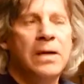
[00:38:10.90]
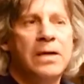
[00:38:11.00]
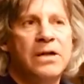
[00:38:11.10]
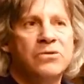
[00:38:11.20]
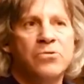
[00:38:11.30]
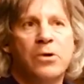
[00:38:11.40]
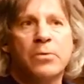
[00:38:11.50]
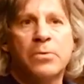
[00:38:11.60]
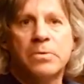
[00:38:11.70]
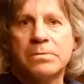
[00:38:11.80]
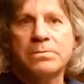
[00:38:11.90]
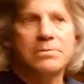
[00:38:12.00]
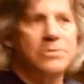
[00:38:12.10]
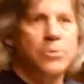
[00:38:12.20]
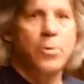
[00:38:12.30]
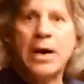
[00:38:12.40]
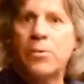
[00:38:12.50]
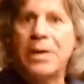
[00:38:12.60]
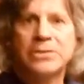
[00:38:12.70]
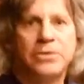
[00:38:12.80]
But, you know, it's real square
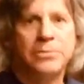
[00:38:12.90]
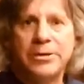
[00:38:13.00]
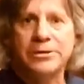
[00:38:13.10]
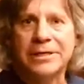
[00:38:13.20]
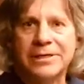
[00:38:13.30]
Western music.